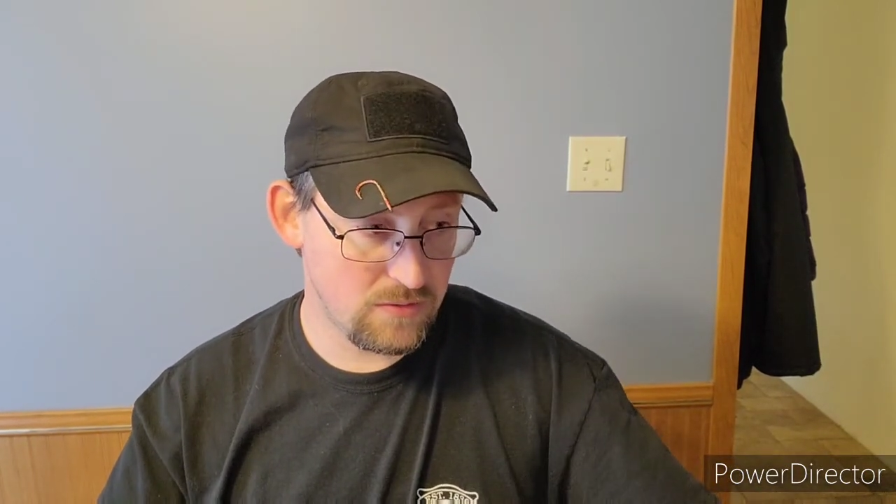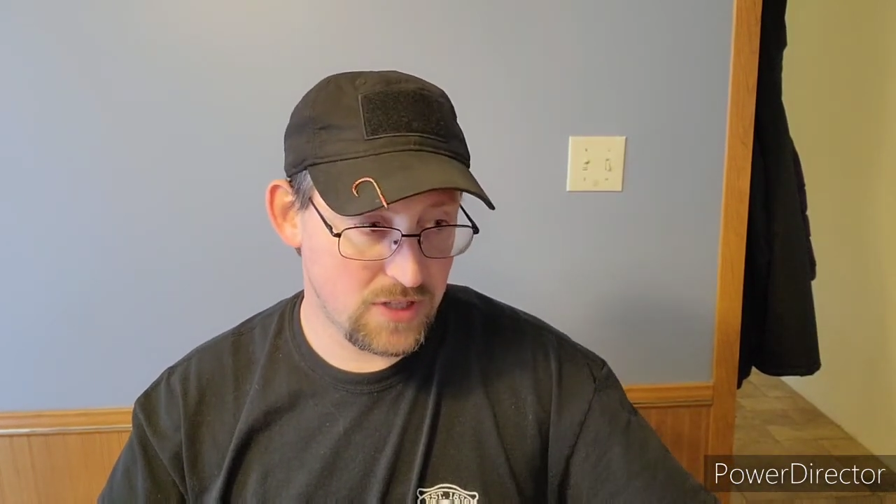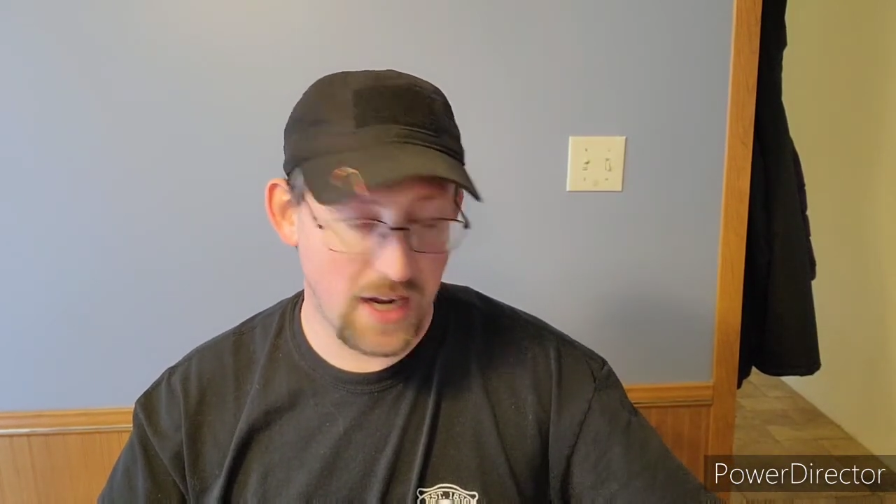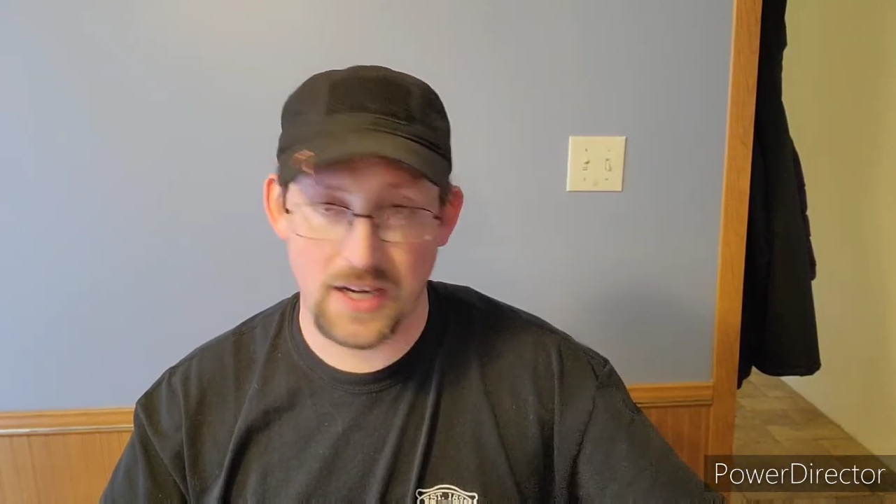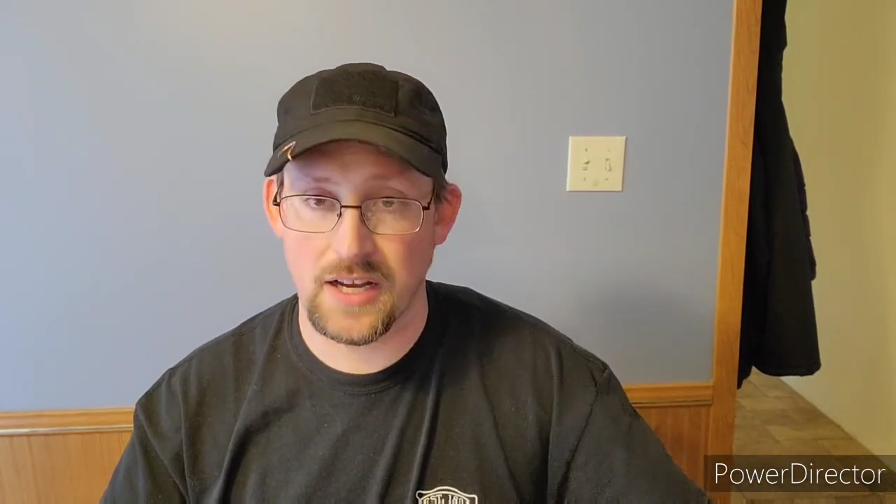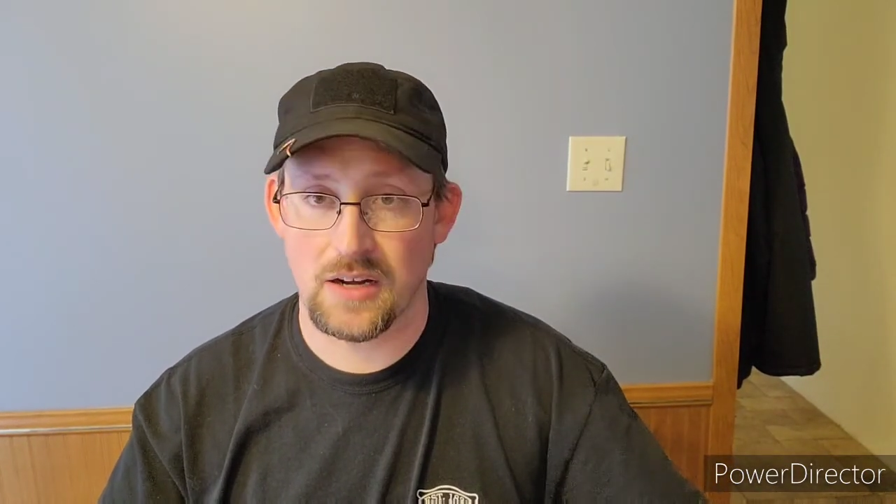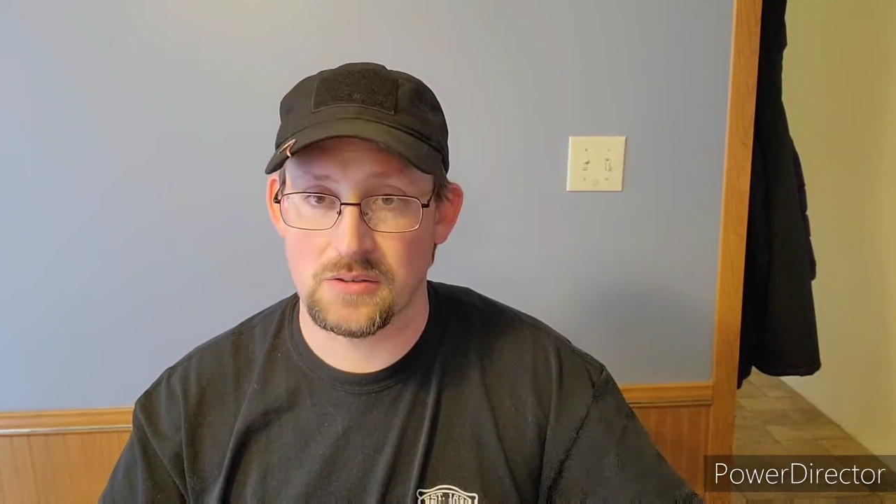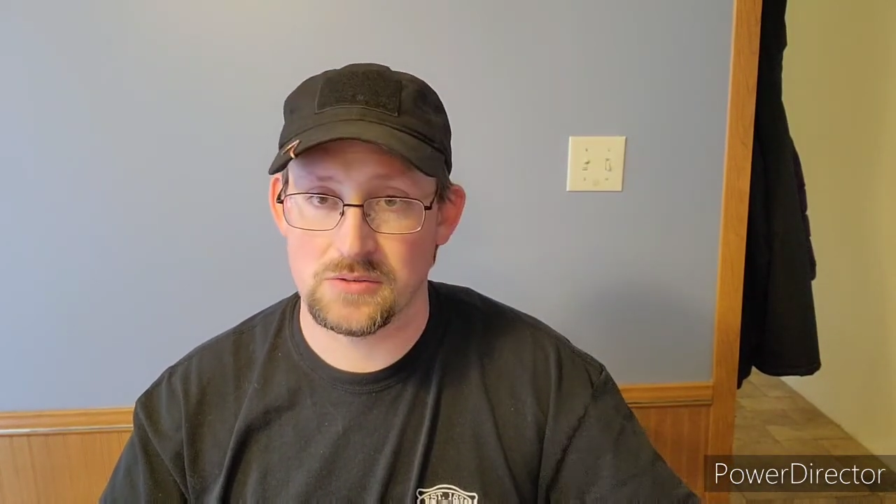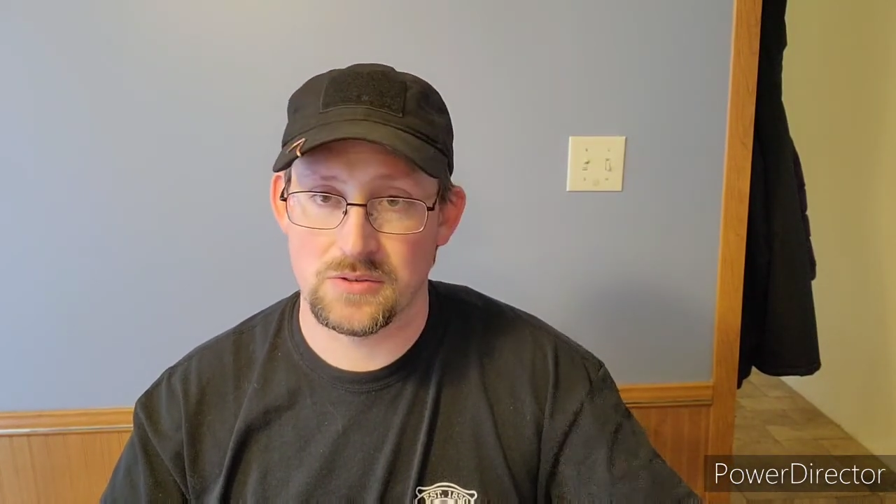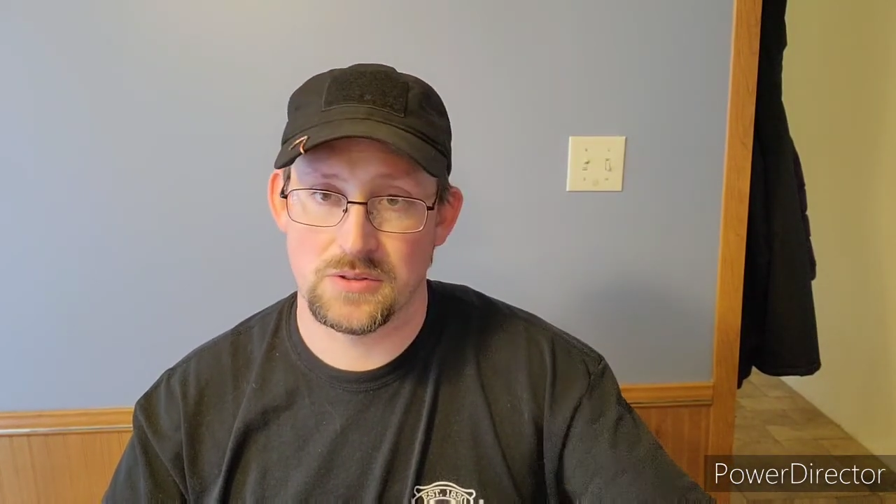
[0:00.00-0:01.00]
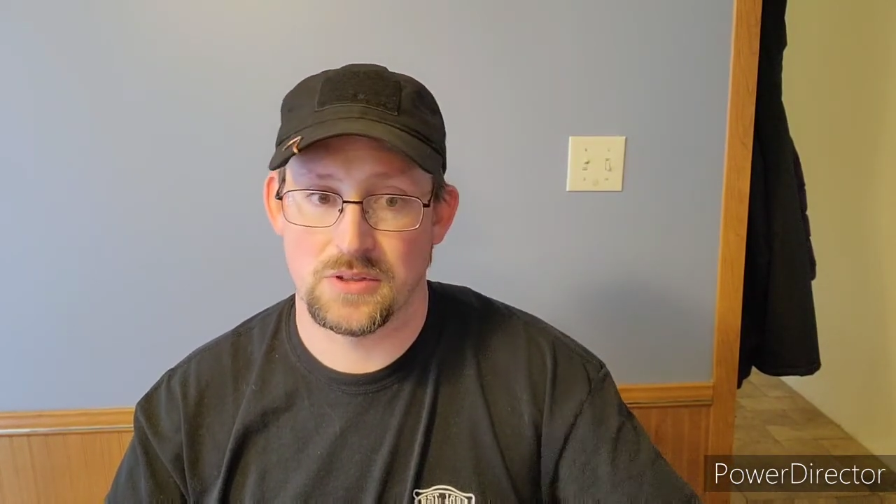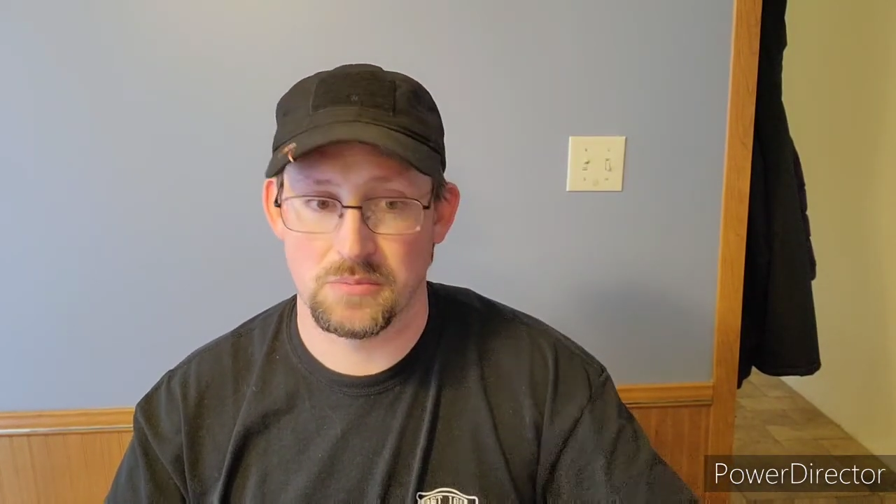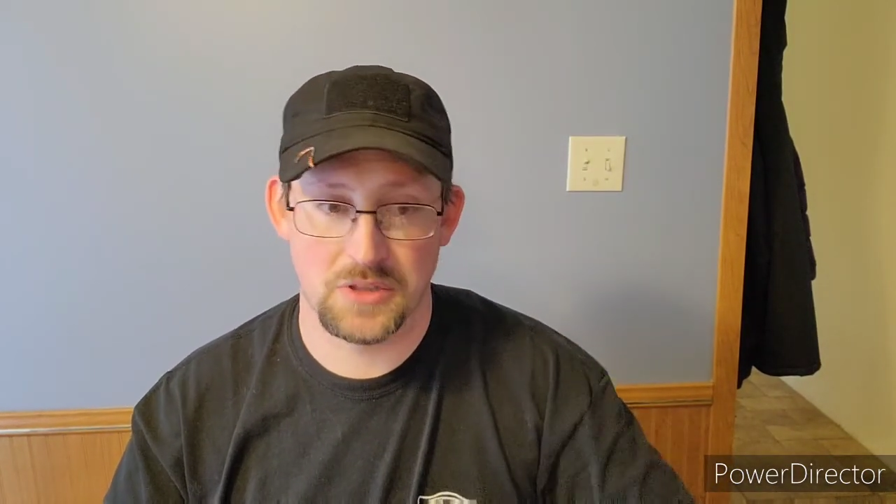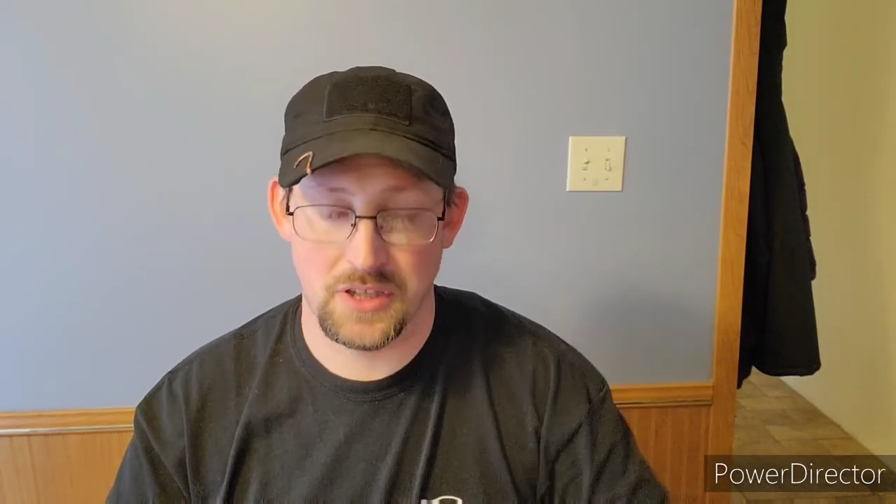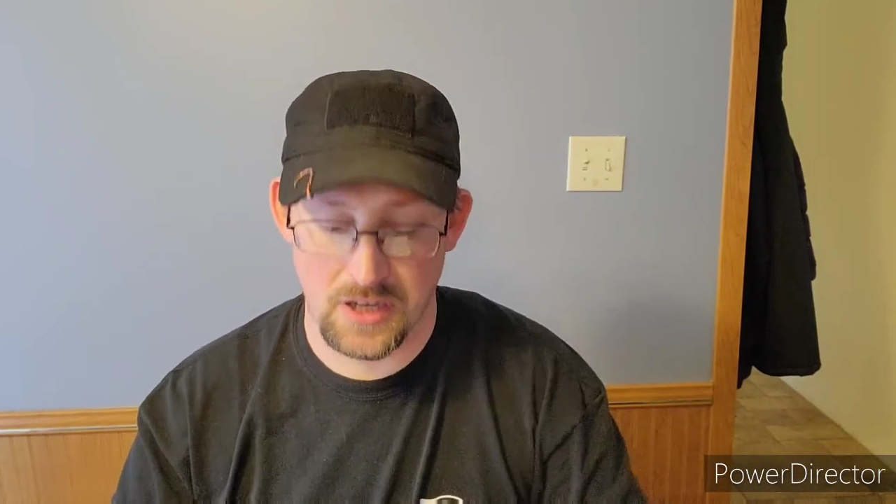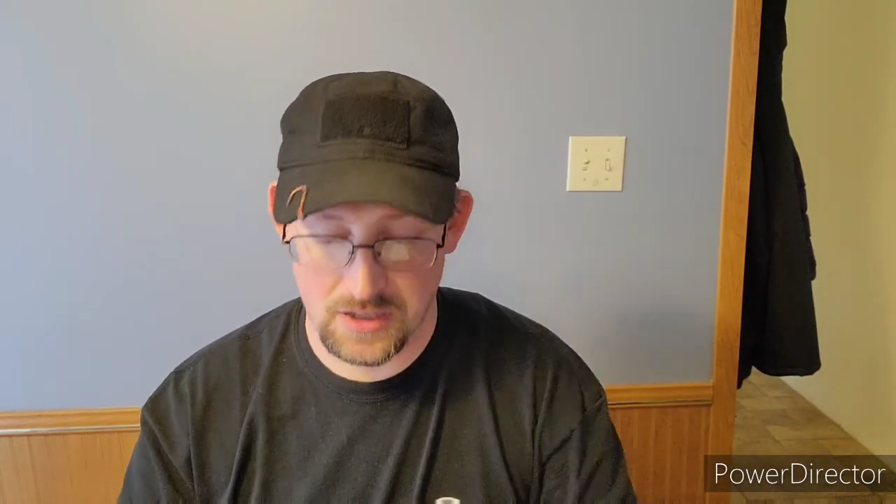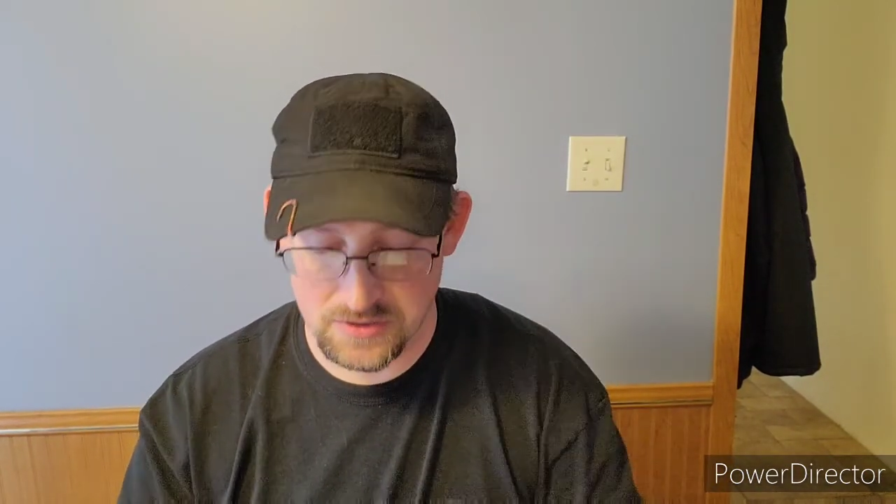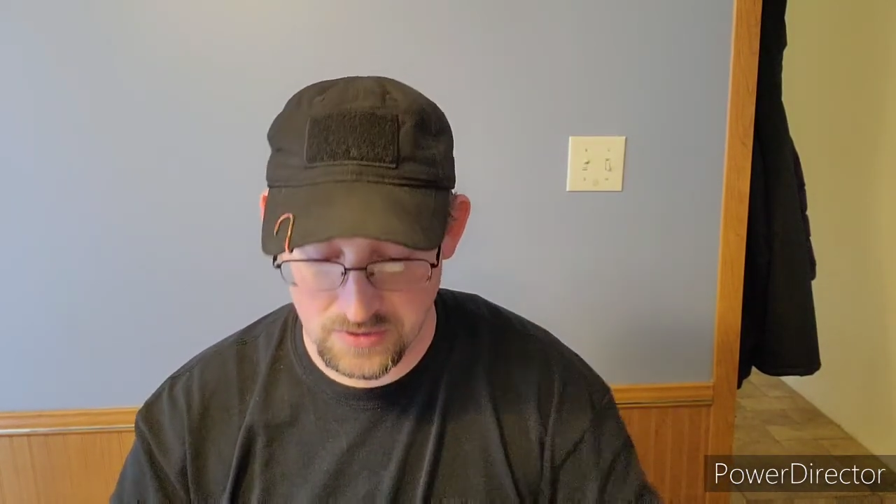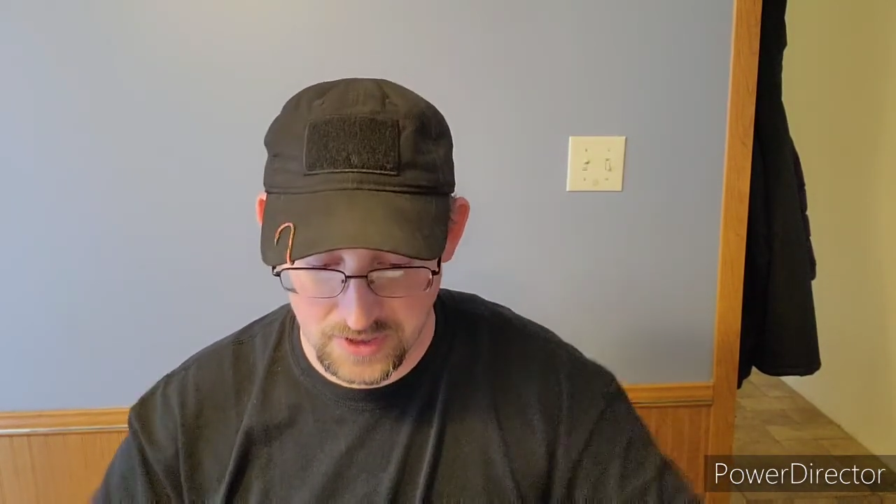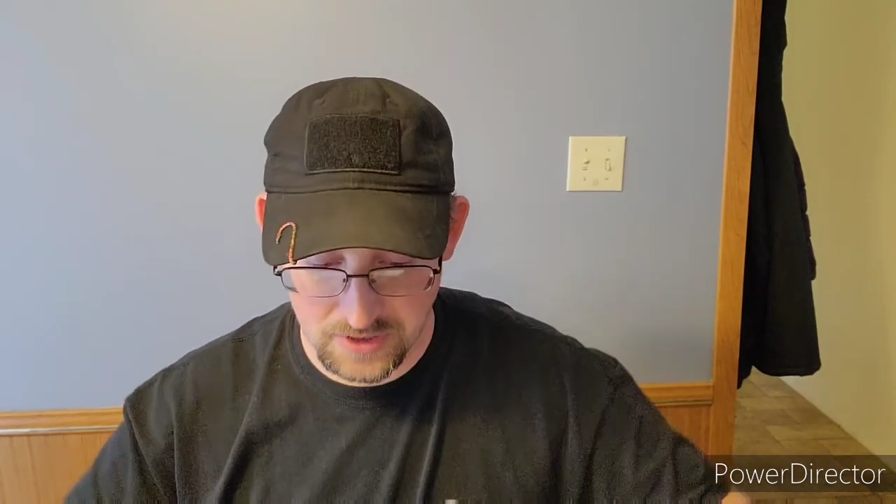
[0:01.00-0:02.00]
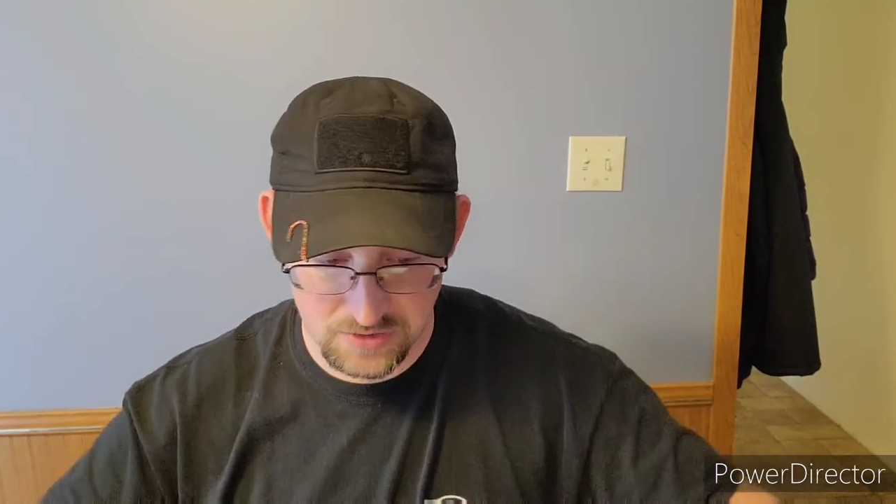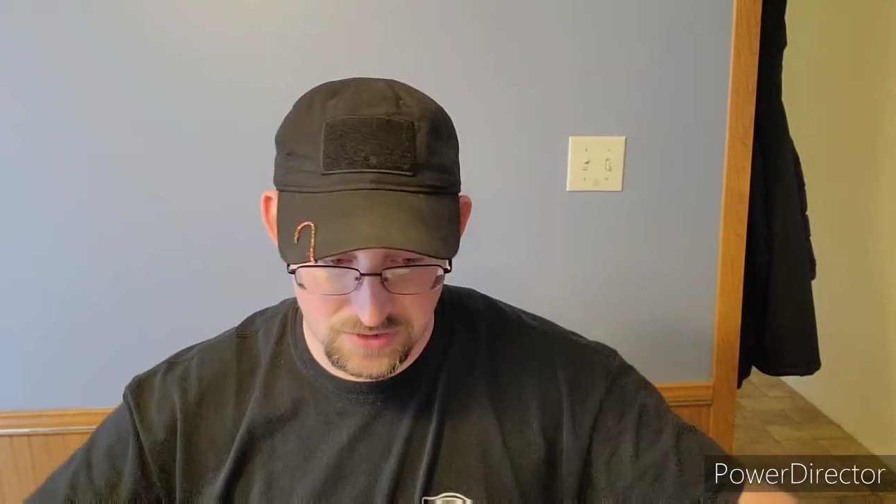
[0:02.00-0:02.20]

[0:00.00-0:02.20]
tie downs or something on so I can